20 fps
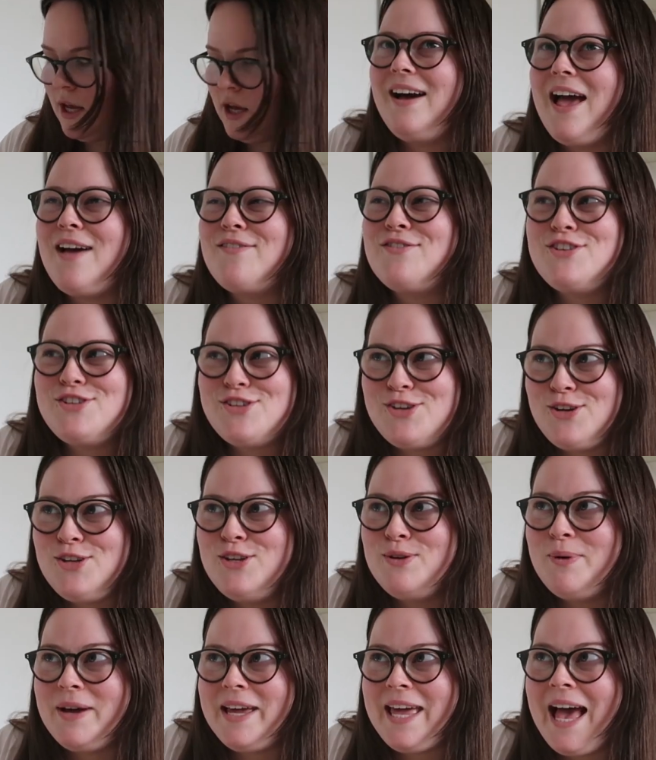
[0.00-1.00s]
I haven't shown
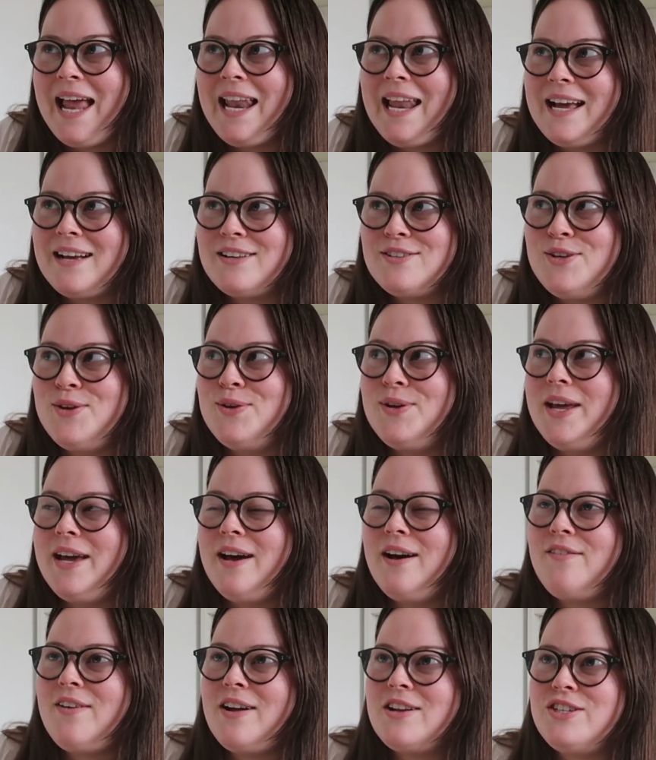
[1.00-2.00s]
you my Kallax
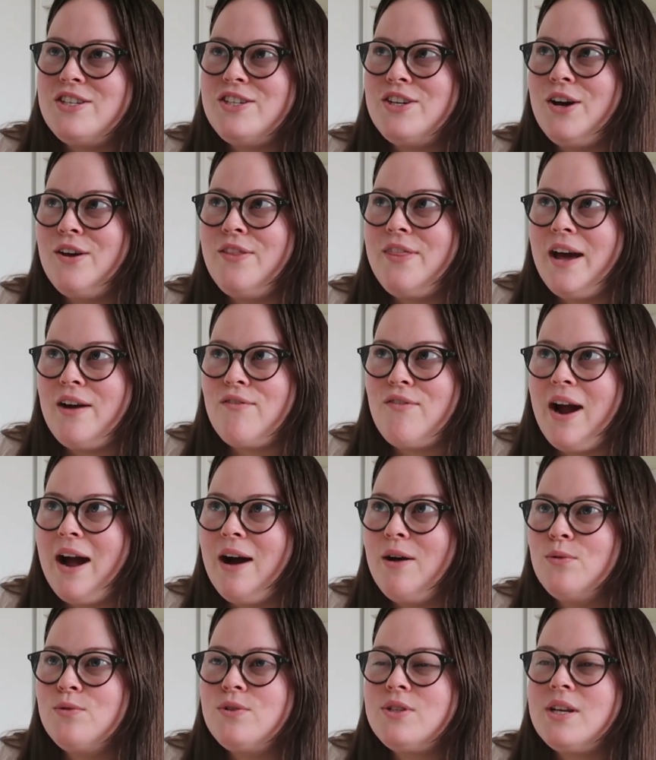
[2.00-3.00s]
unit. I've actually turned that
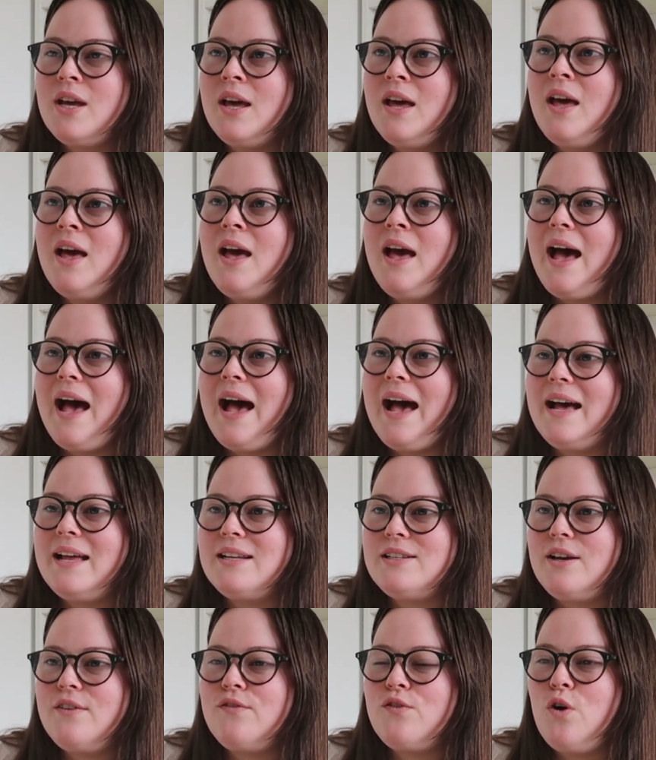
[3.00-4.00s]
round,
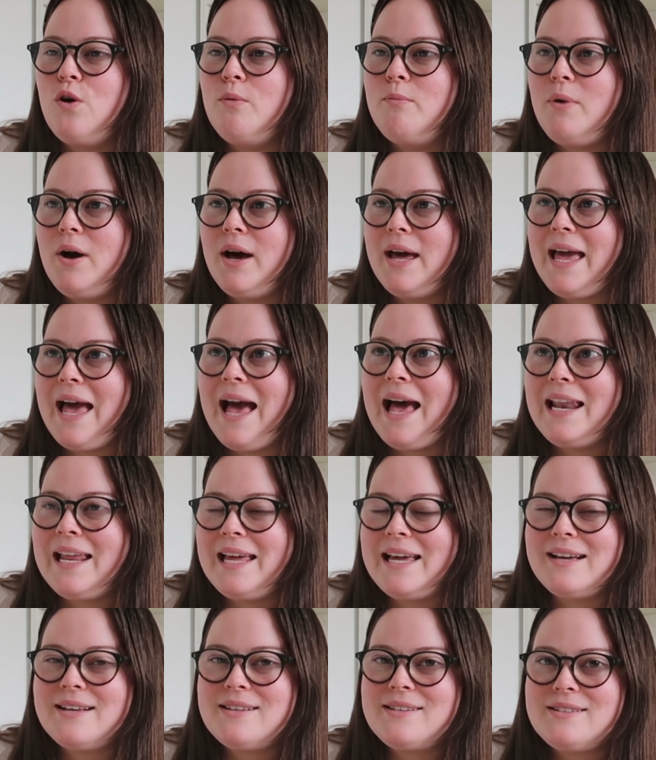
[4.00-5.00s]
and I've got my
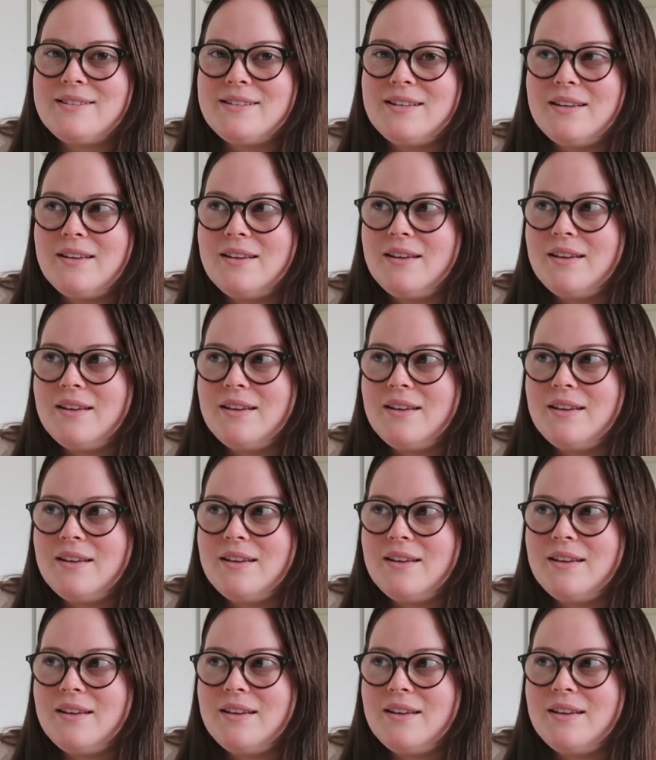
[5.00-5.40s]
Alex,